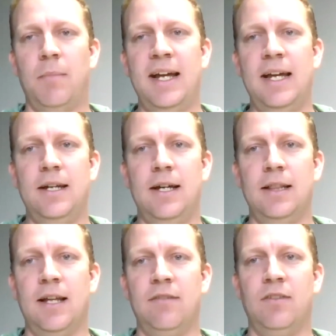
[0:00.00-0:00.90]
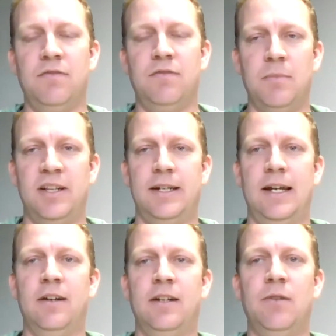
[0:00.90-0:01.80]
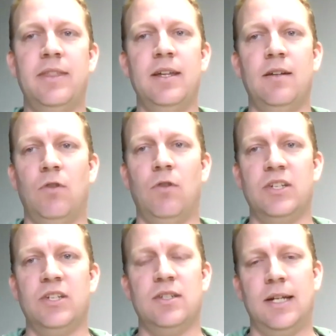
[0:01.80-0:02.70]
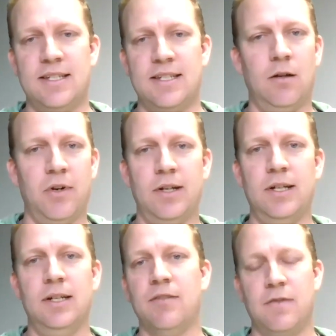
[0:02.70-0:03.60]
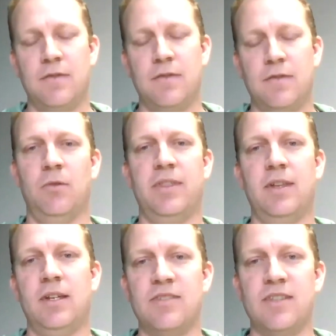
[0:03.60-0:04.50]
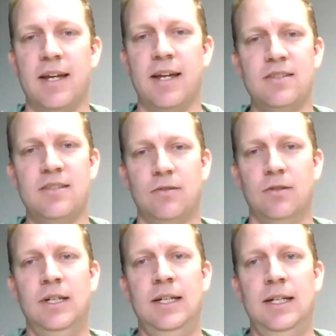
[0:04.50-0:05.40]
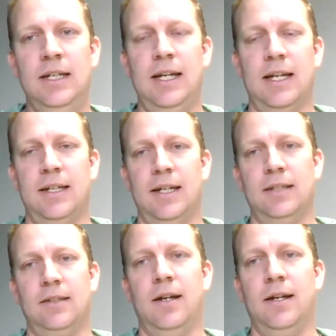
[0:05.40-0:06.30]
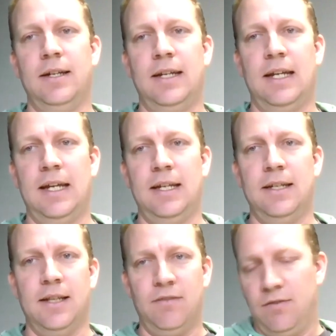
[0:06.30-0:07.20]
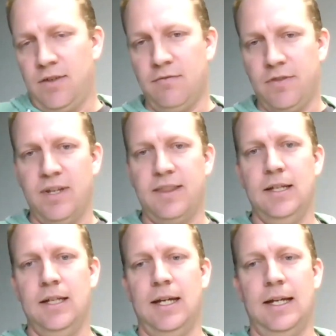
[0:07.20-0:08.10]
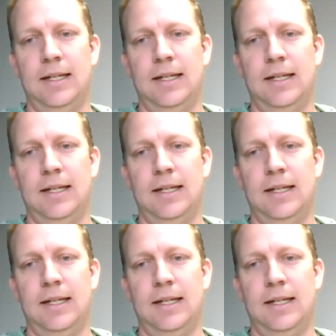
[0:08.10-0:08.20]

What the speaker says: I had a level of familiarity with it of watching the guys in Alberta. I was familiar with the use there, and had gained a level of comfort with it.